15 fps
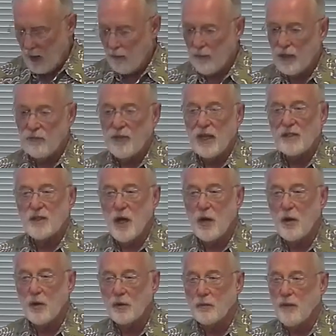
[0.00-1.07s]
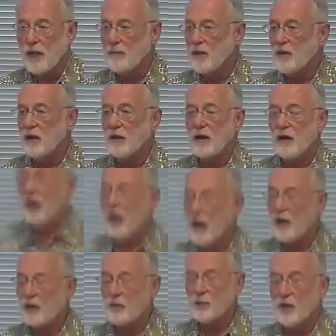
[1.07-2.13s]
But if they don't, maybe there are
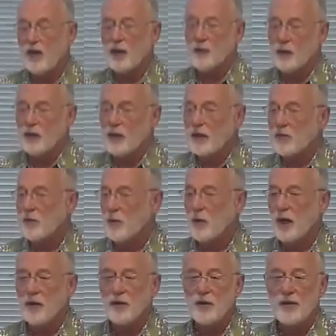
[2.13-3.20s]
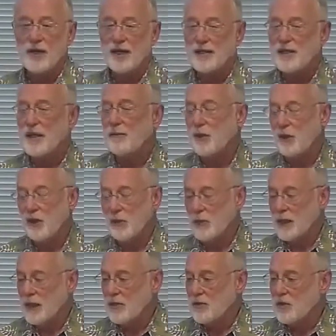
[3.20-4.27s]
other priorities or other things that programmer
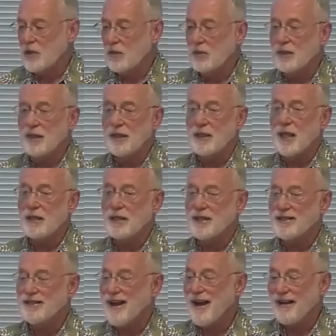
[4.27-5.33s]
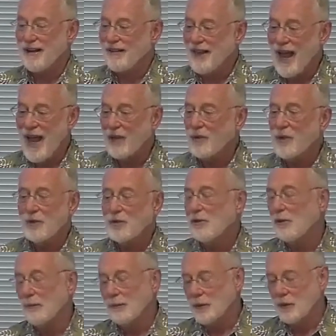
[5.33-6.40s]
needs to do that does not allow you
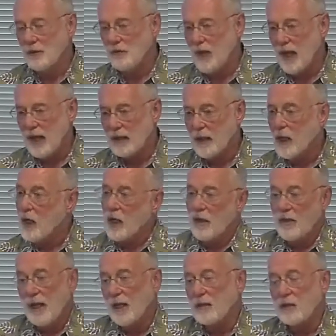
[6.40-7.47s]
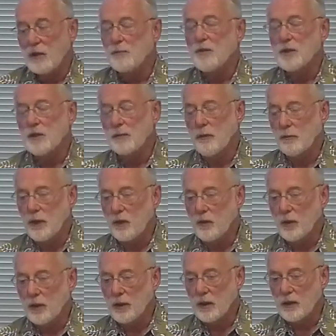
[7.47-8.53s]
to approve that, then you presumably
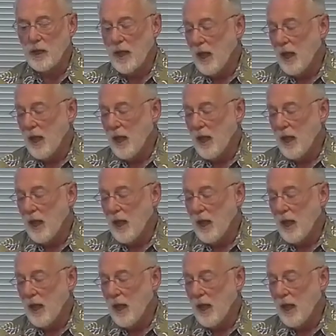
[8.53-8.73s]
wouldn't.